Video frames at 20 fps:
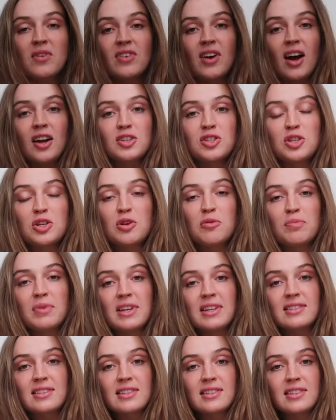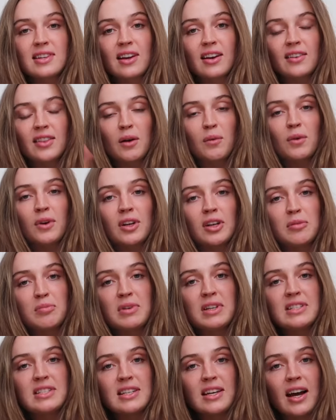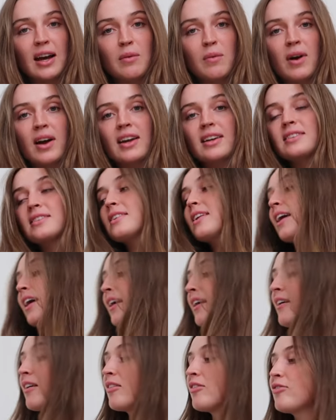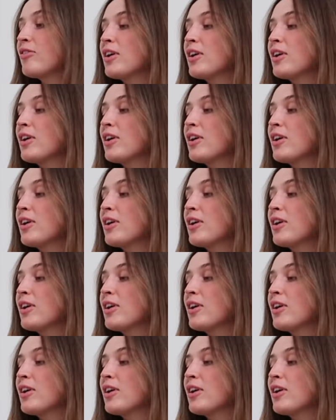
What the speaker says: we've got two pieces here that we're gonna be DIYing today.